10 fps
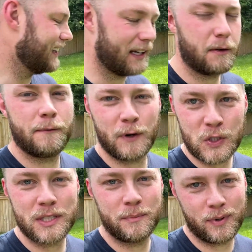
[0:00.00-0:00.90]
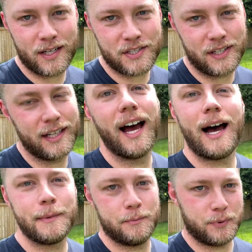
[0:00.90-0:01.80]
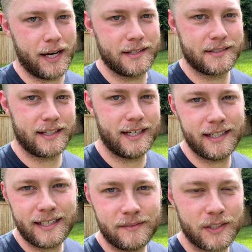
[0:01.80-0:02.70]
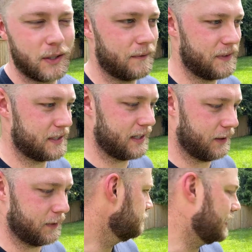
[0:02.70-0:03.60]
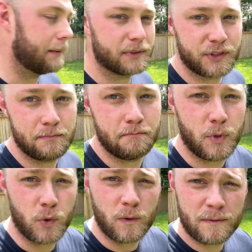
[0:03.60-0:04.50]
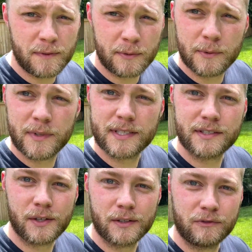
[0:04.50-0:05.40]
Like, first impression, I'm impressed. I didn't even know if this thing would be able to move through this tall of